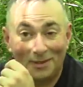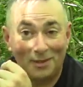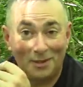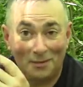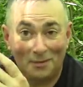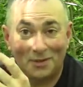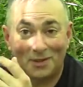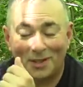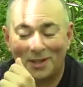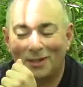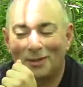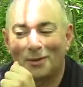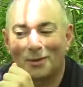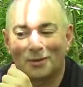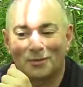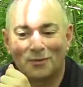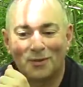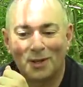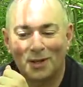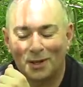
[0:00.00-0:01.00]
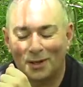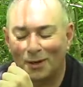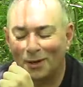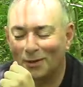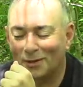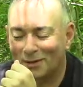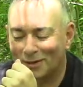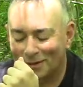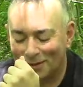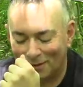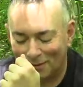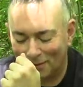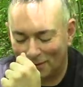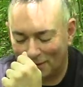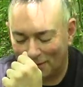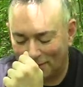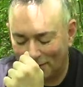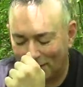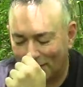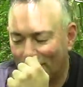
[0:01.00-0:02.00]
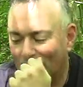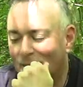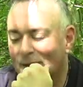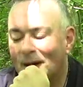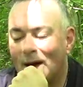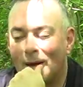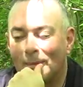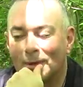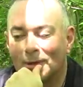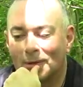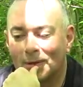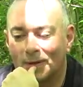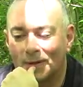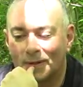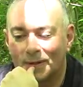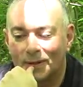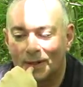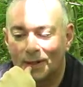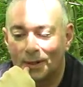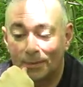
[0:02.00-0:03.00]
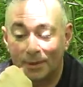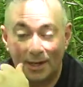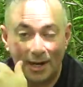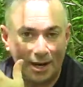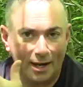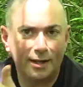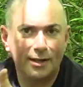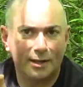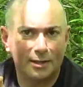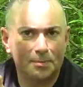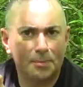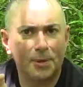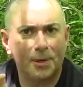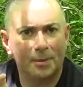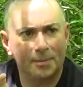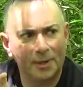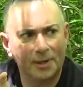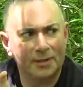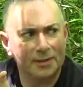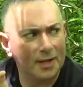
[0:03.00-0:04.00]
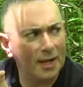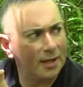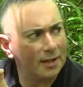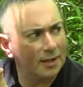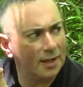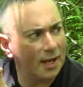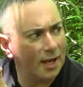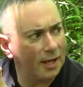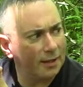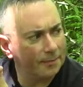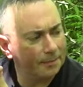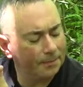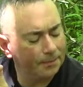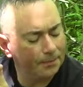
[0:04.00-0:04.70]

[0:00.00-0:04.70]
You've seen those videos. They're, they're freaking comical. But yeah, it is pretty much like that.